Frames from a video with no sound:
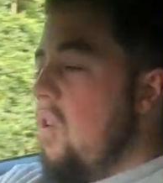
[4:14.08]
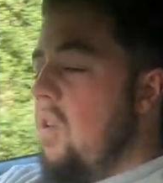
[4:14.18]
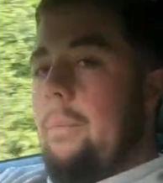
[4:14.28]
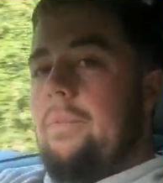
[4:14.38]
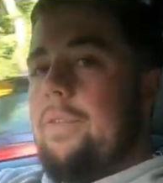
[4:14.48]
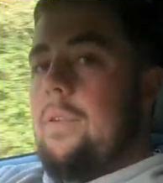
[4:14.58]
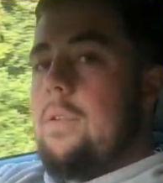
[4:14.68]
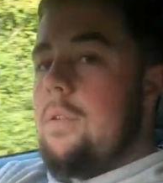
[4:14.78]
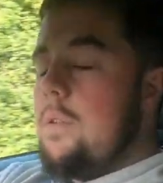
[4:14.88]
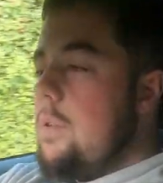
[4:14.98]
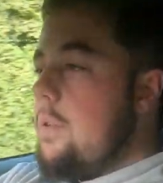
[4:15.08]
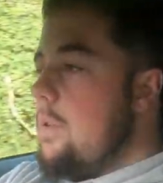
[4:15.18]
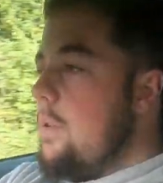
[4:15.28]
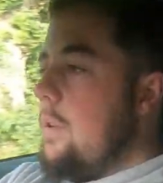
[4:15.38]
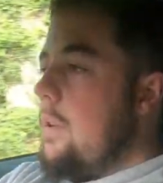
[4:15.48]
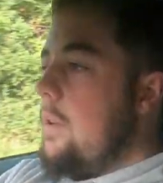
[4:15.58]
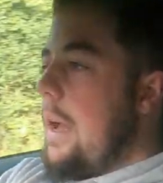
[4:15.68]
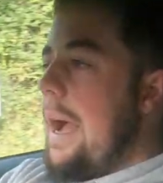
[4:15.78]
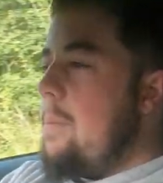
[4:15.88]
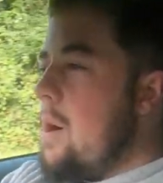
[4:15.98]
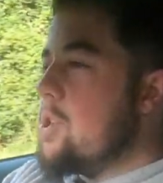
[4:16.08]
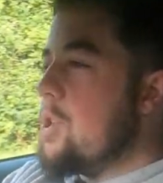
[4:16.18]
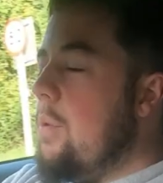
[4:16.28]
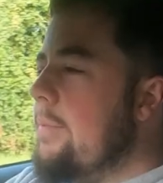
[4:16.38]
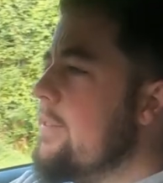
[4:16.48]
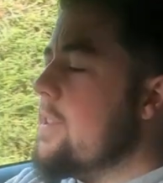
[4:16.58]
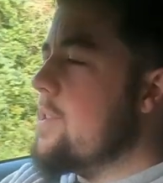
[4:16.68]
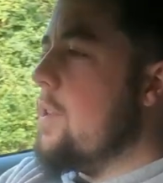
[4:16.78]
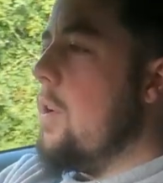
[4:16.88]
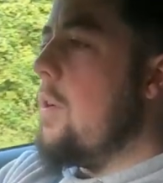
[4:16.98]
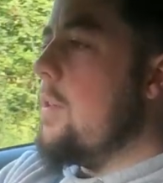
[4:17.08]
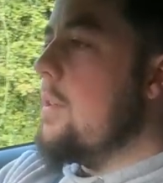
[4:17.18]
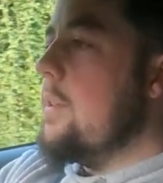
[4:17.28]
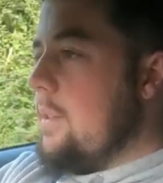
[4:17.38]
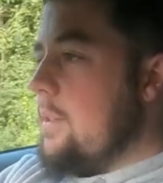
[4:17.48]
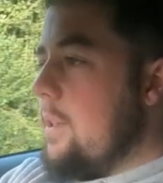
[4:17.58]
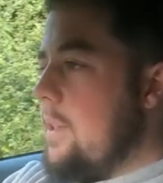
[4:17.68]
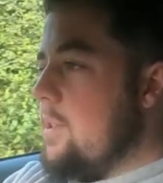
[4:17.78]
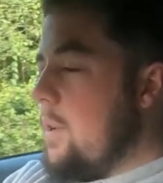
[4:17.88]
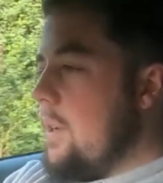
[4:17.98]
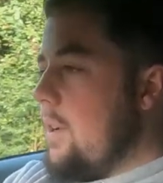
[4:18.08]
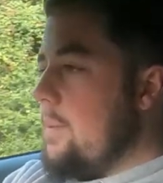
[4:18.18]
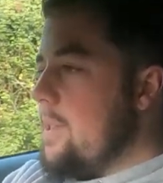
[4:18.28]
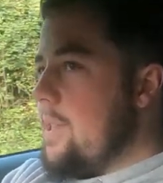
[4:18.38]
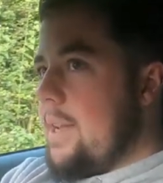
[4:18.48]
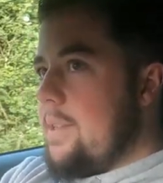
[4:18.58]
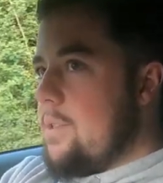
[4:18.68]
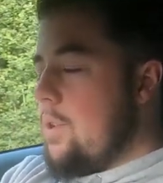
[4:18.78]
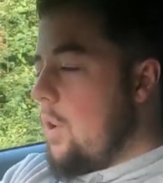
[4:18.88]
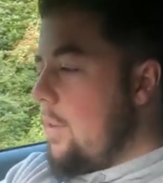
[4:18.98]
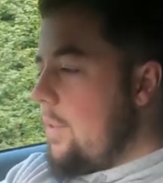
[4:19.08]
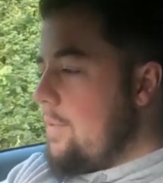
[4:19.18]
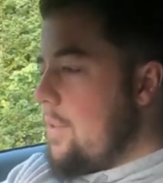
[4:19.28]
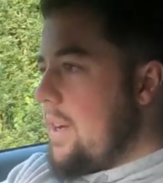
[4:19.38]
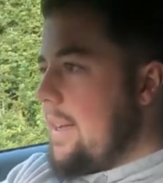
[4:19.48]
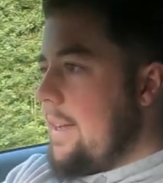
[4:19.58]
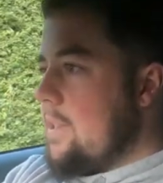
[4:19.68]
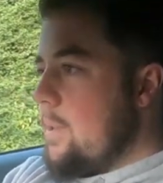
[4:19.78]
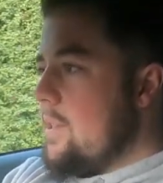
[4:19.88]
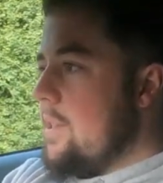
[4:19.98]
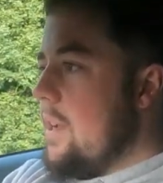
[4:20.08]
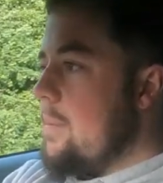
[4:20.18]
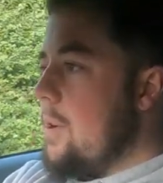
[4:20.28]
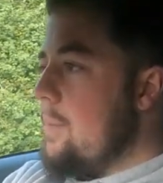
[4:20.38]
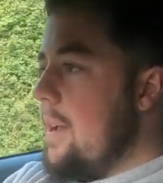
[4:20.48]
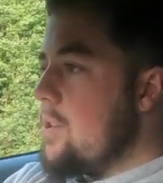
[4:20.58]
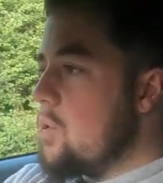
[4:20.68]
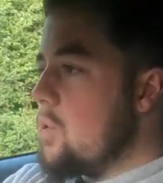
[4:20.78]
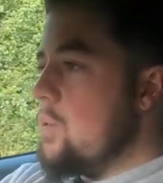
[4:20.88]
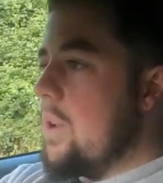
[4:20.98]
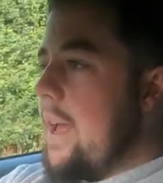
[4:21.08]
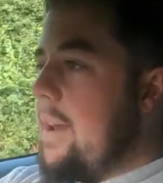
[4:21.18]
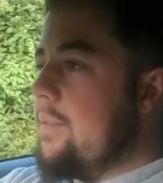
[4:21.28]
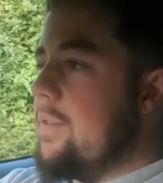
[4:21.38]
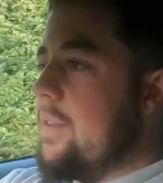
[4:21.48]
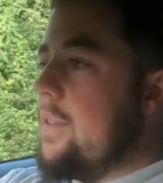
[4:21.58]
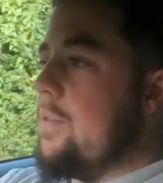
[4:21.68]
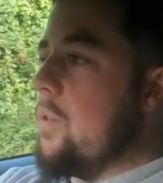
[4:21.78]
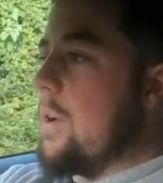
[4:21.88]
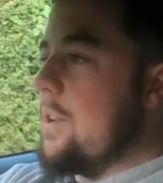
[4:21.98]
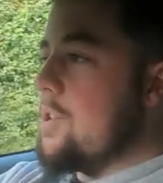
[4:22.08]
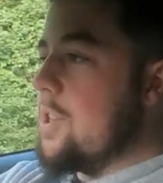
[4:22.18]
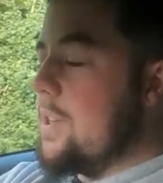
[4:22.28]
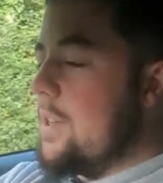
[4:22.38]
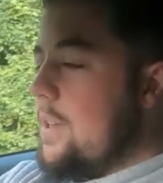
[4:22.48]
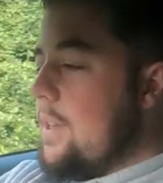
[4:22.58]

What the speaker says: oomph. How much oomph it's got. So this one, like we said, has got the 3 litre twin turbo petrol N54 engine.